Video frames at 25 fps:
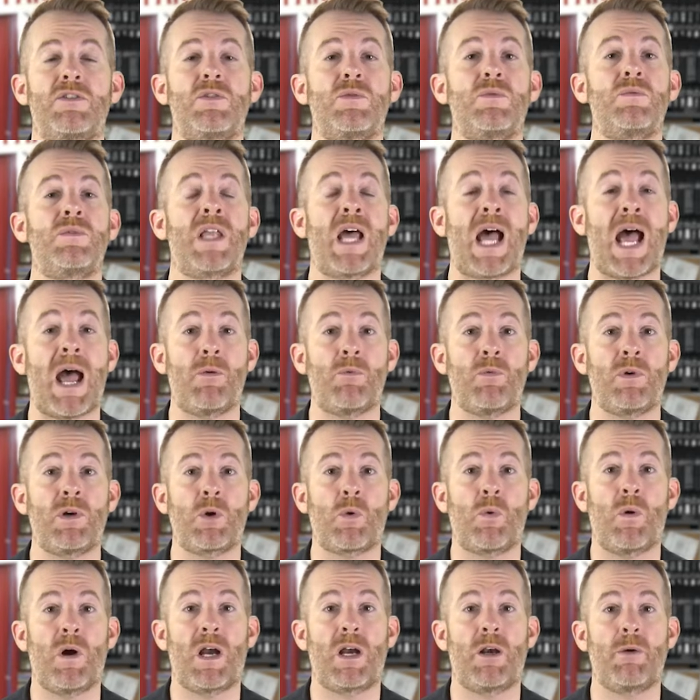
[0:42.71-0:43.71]
do not
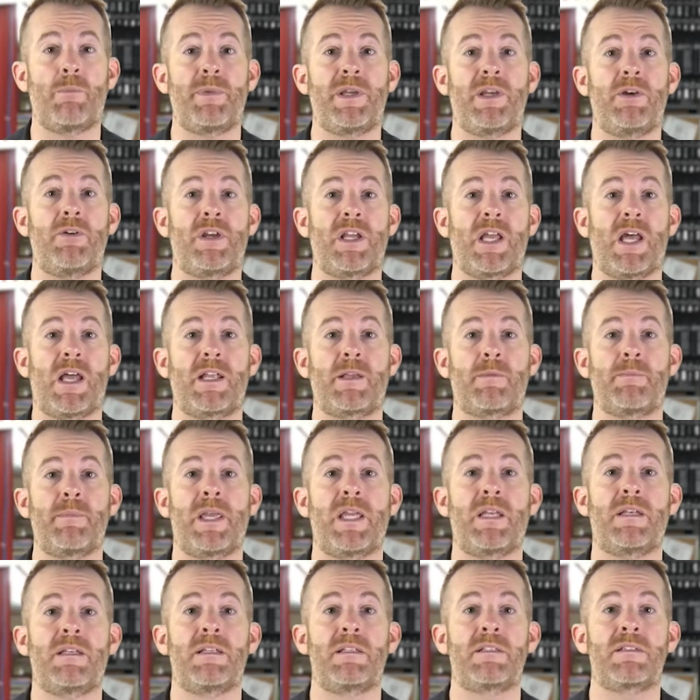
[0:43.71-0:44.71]
require periodic
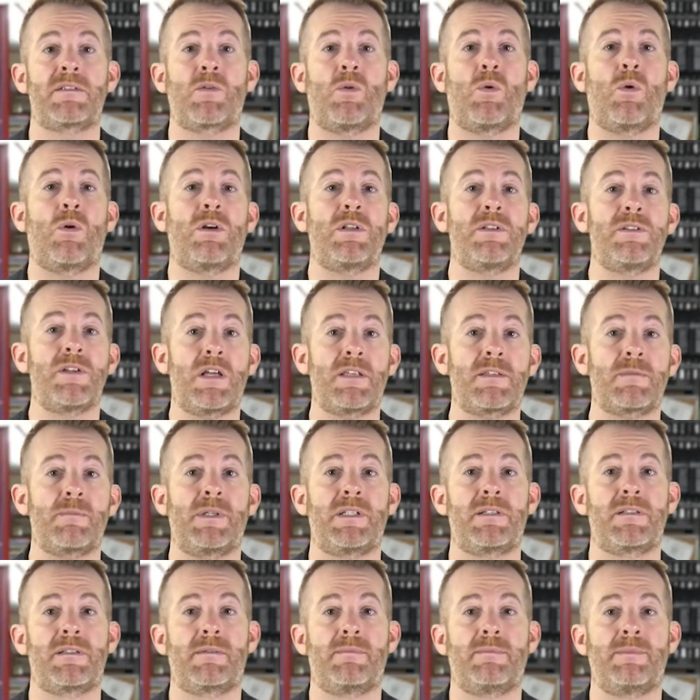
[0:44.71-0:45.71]
maintenance or
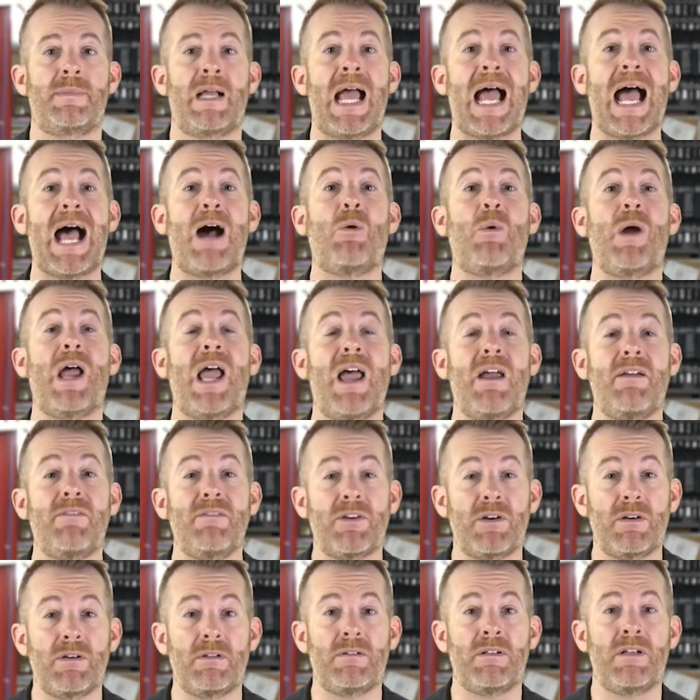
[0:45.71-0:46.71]
adjustments.
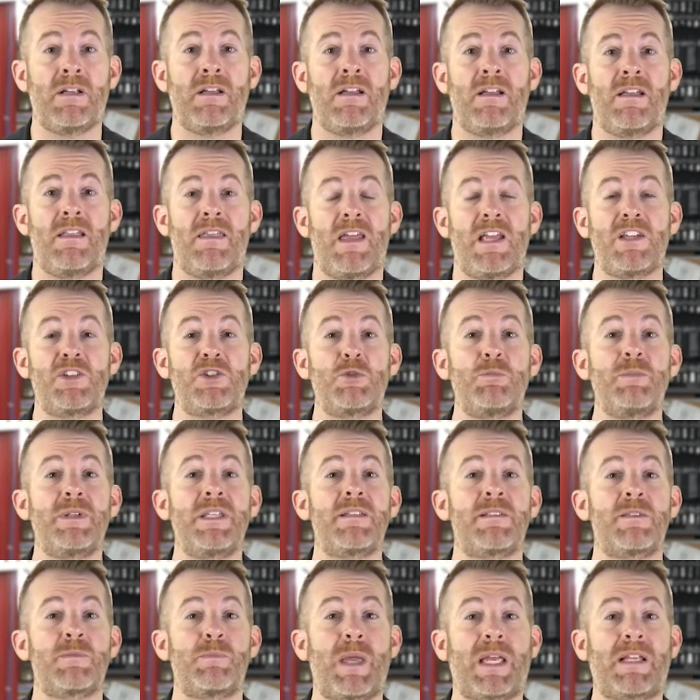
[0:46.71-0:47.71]
However, they should be
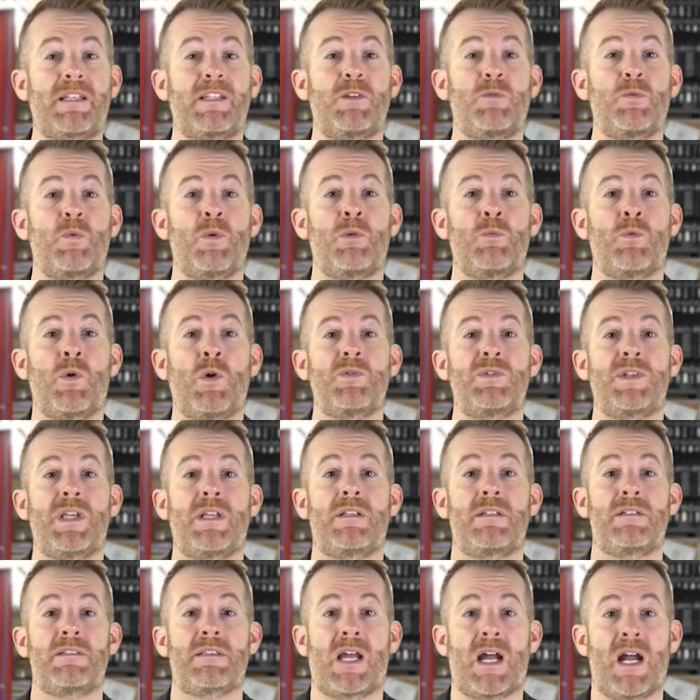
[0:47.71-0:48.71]
inspected when
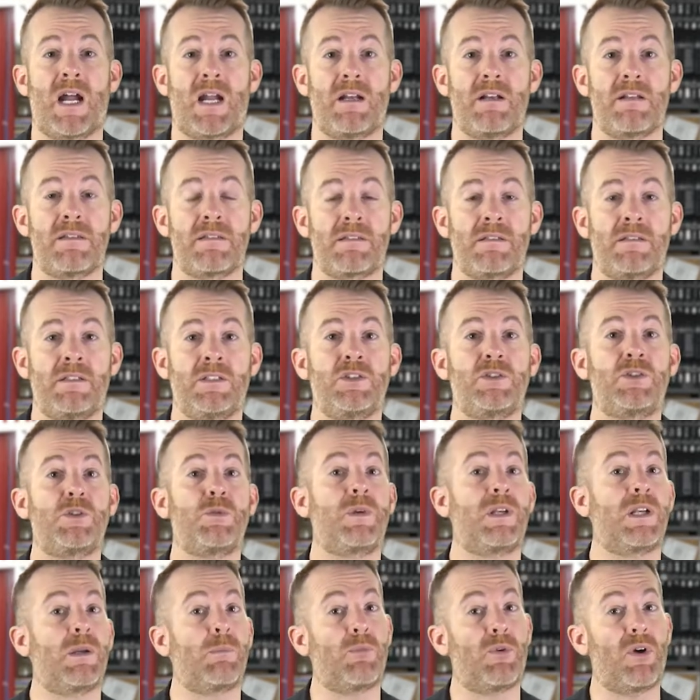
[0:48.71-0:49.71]
rotating tires,
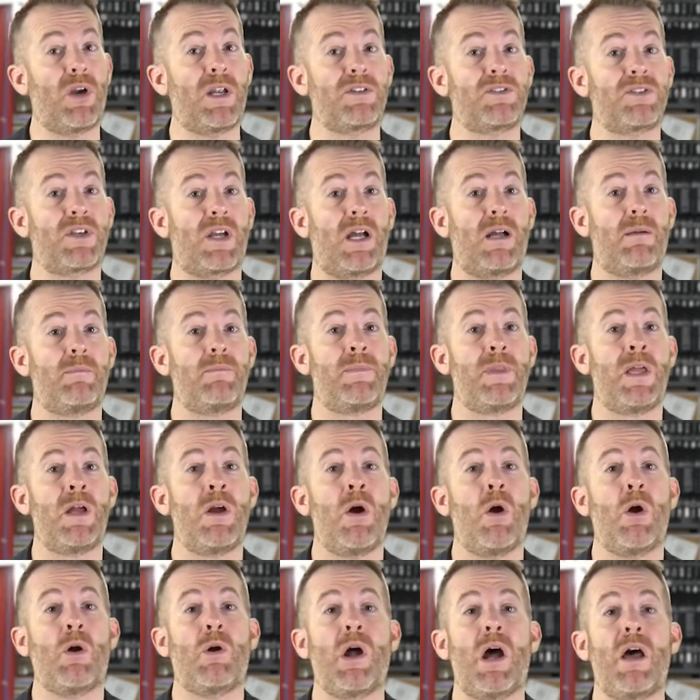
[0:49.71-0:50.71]
doing a brake job,
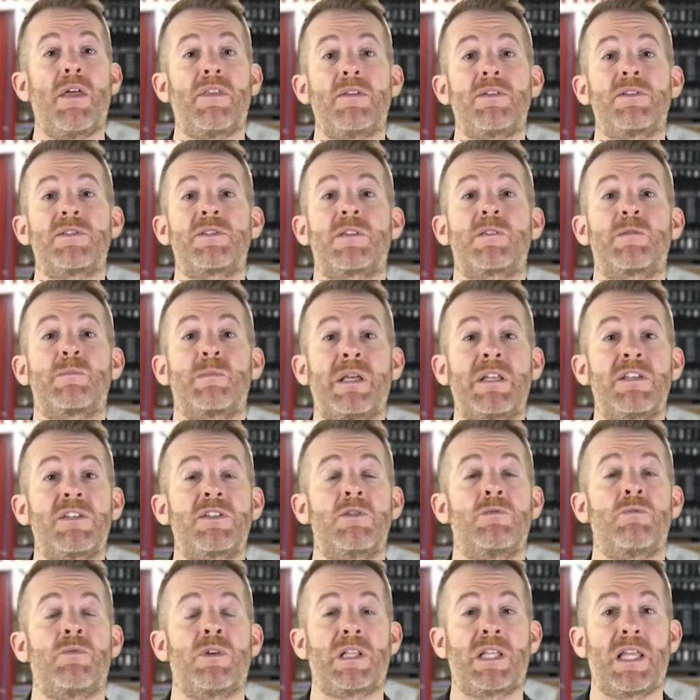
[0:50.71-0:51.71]
or other
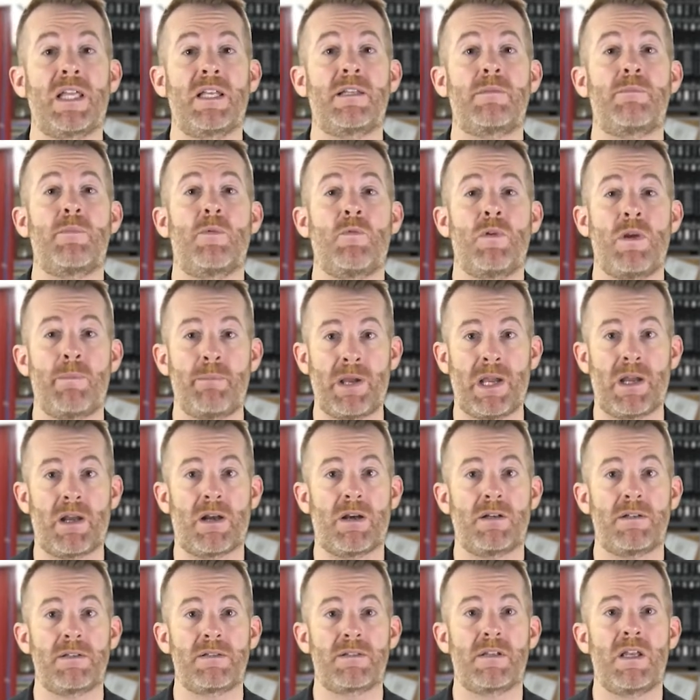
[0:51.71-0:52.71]
suspension-related
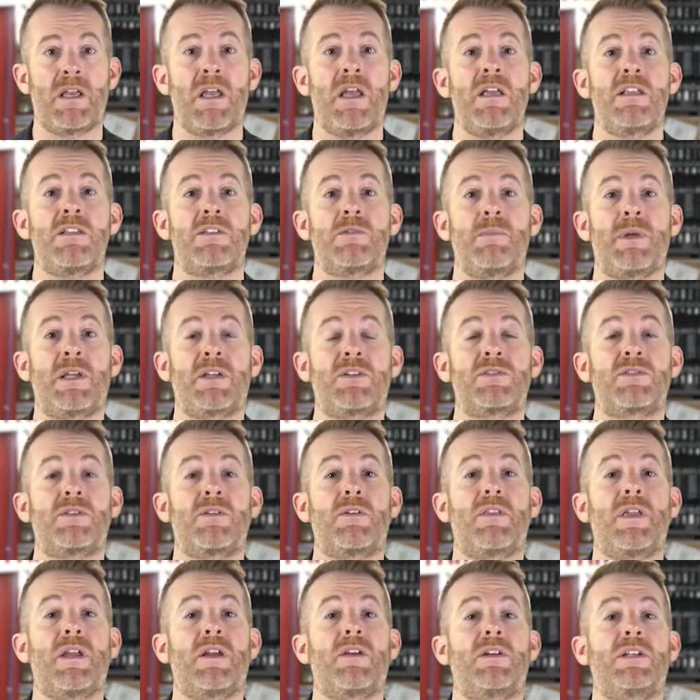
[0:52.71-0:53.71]
repairs to make
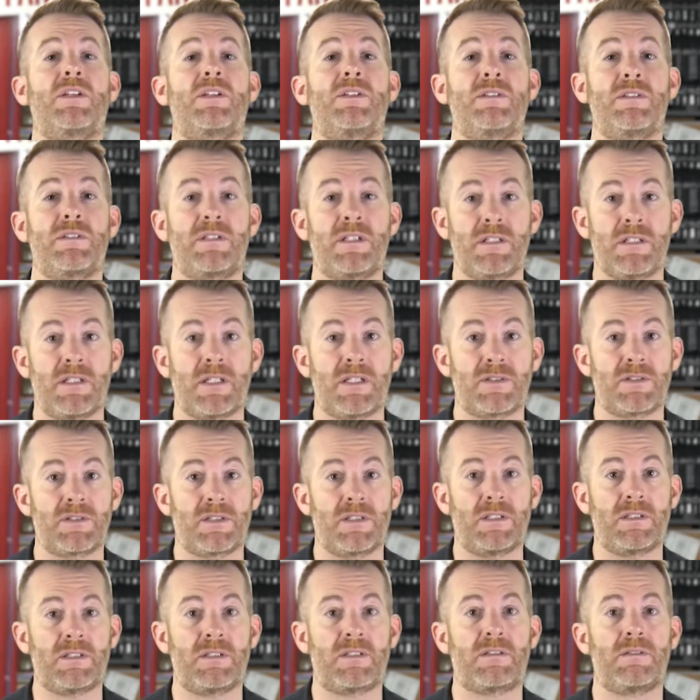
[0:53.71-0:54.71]
sure they are in good
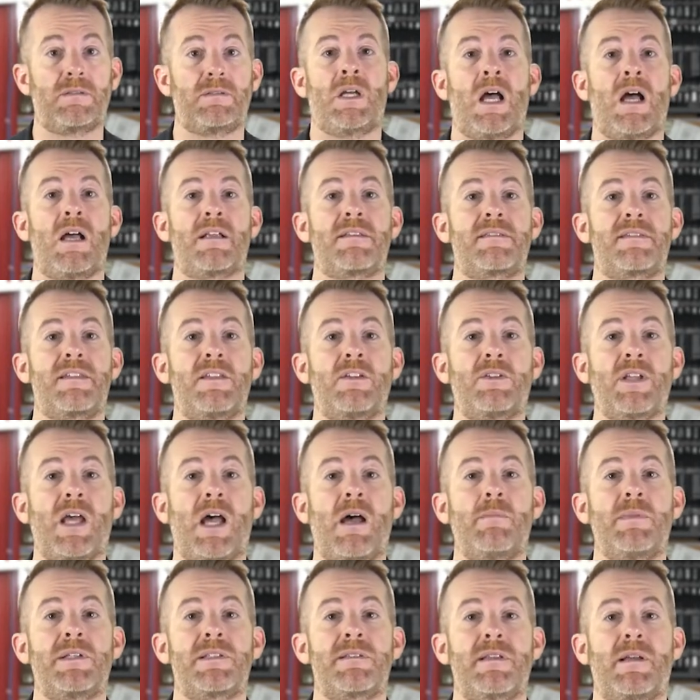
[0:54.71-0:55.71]
condition. A sealed
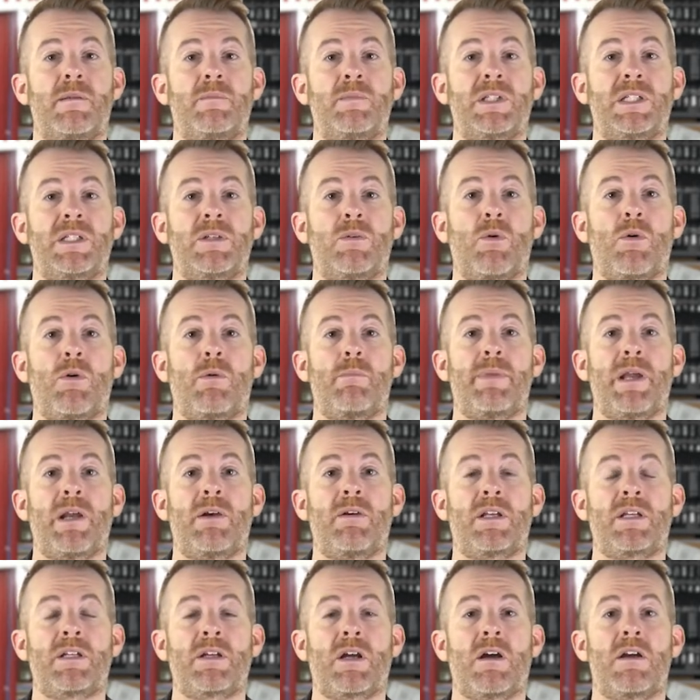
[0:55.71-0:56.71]
hub assembly or
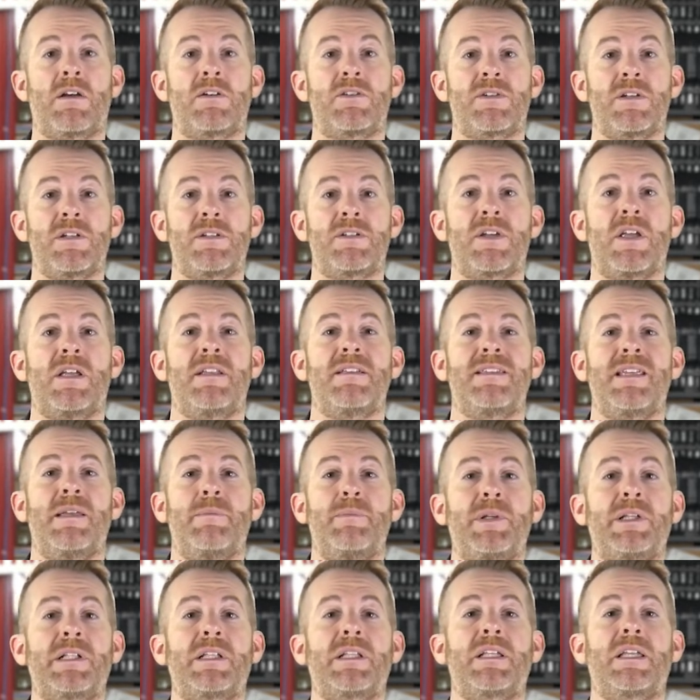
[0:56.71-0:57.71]
bearing cartridge
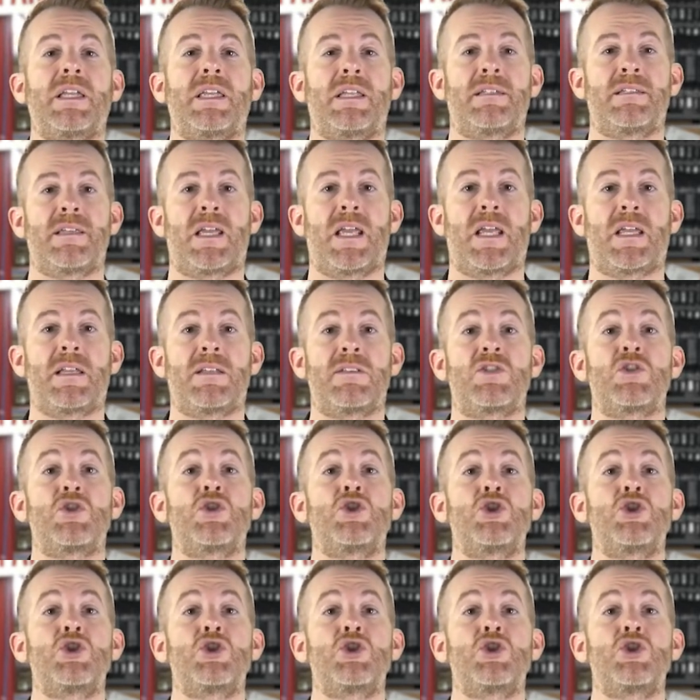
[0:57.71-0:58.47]
typically contains